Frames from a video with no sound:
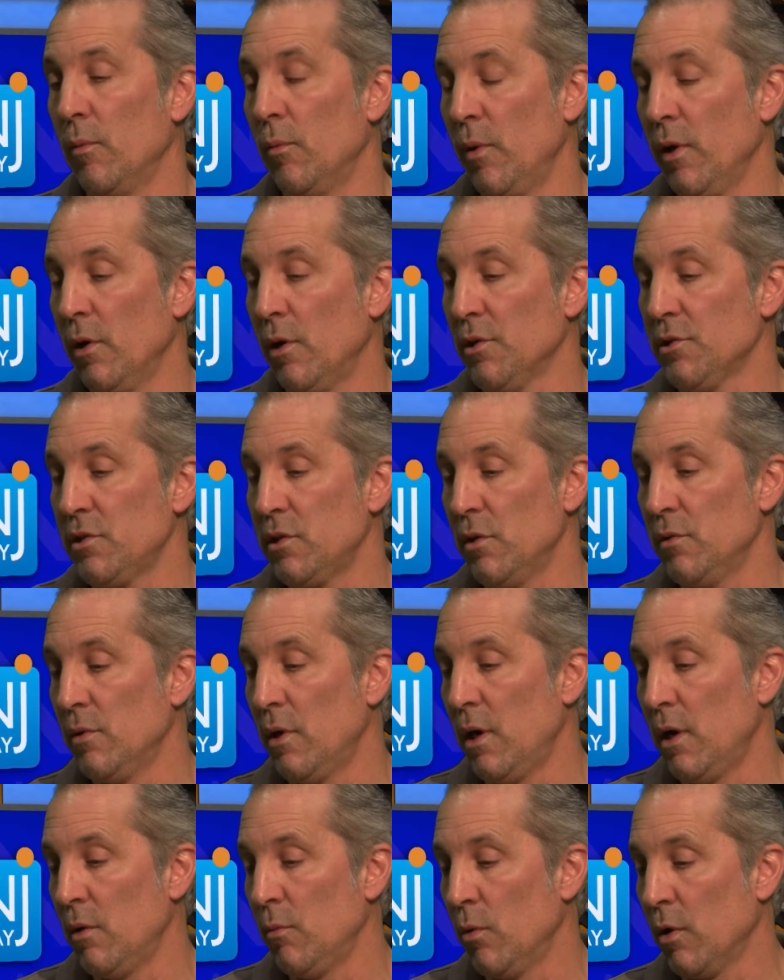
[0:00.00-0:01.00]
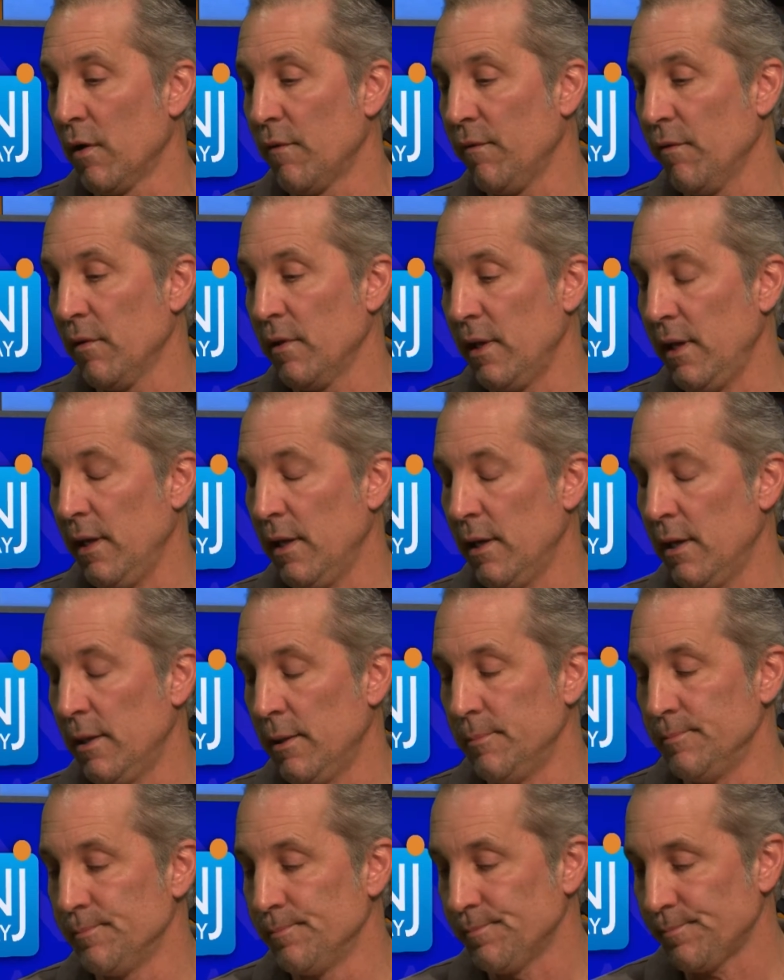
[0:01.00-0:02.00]
We also work for the.
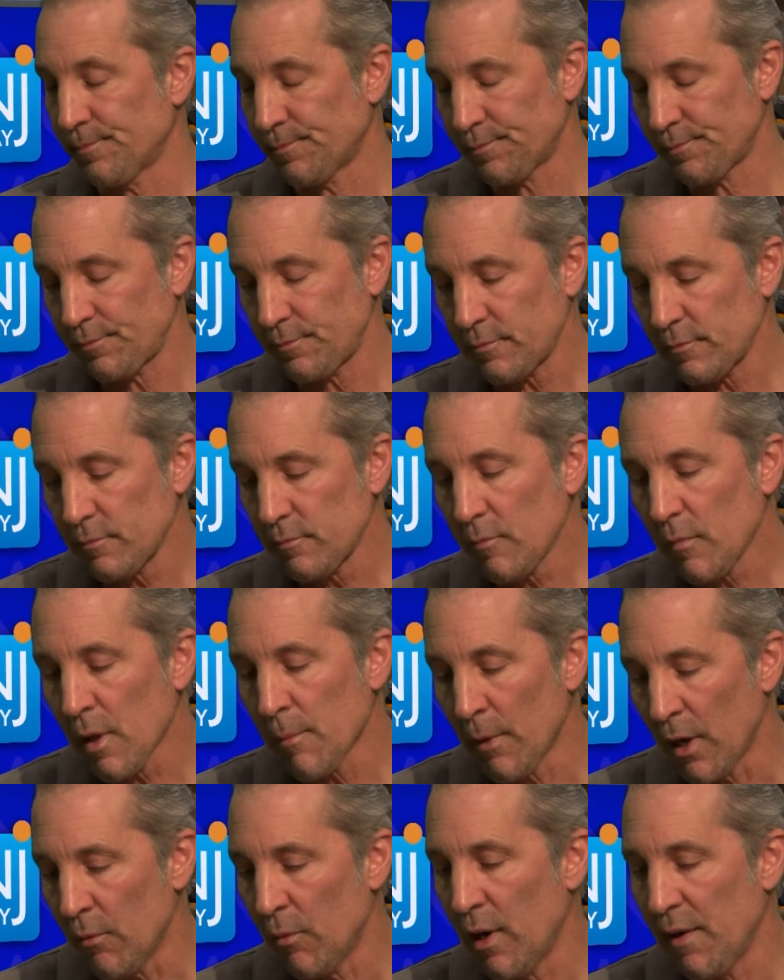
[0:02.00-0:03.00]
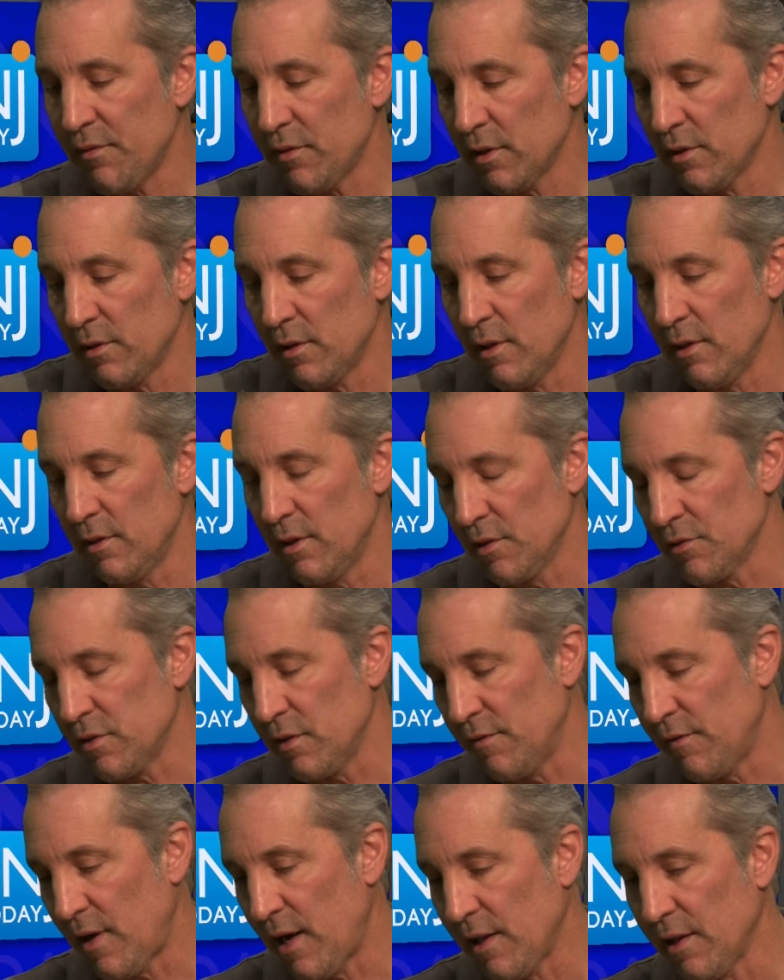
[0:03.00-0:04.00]
My wife does
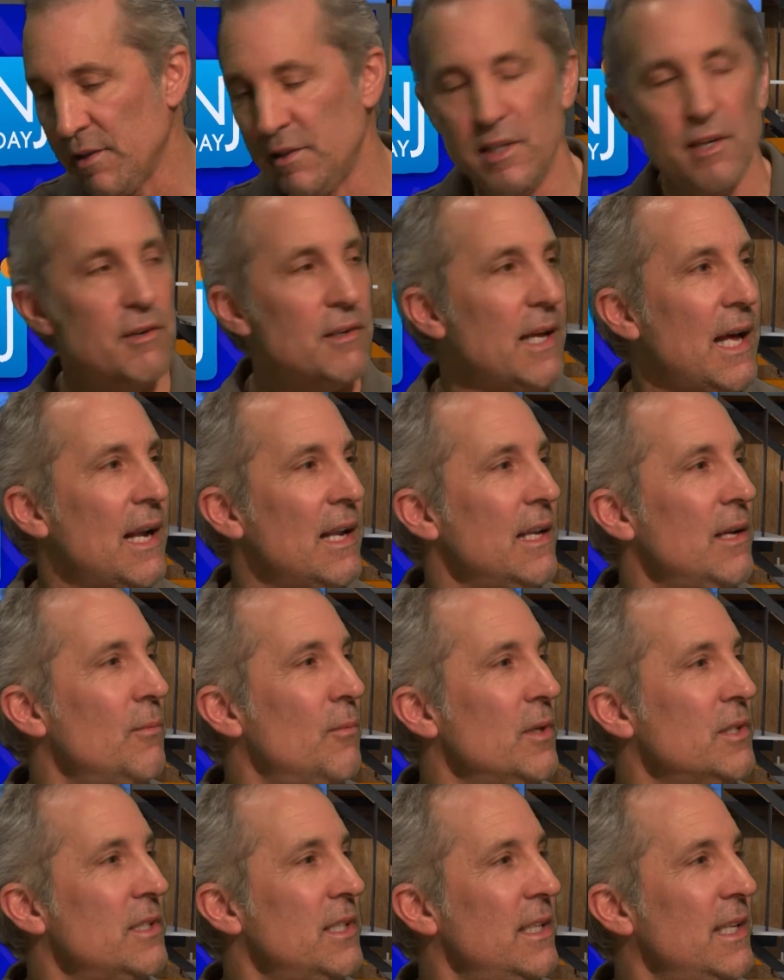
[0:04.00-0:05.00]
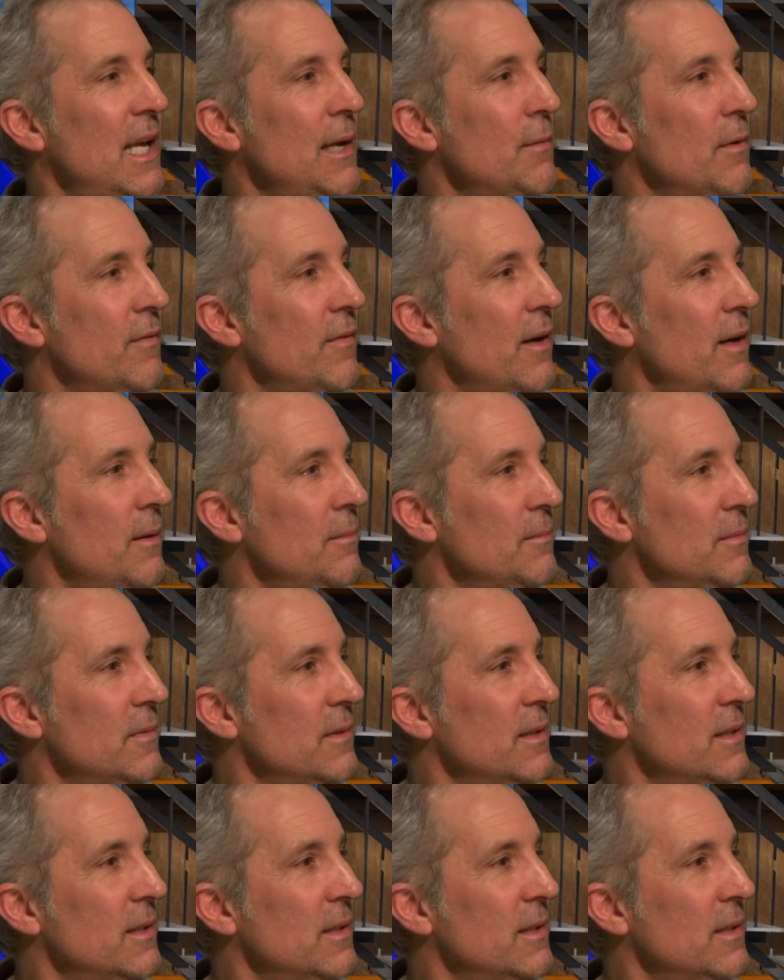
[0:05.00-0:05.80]
the volunteer. Natalie, what's the name of?